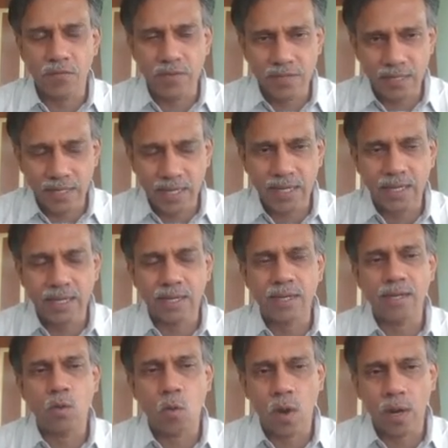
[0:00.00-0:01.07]
physical
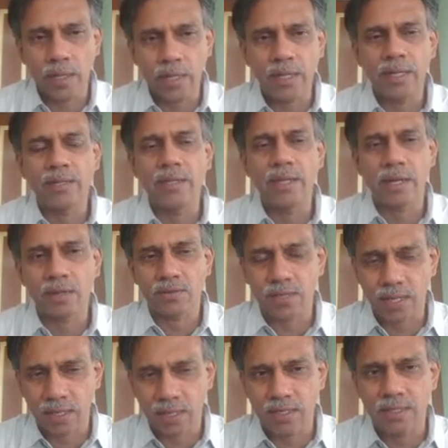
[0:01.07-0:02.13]
quantity that has
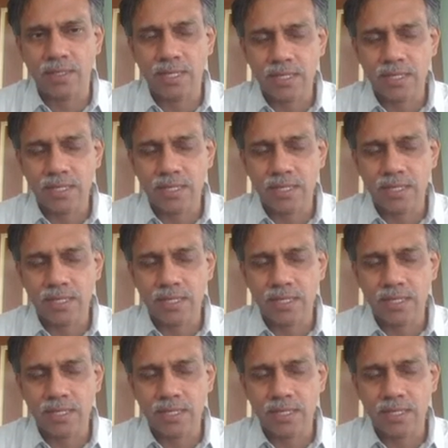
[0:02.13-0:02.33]
occurred,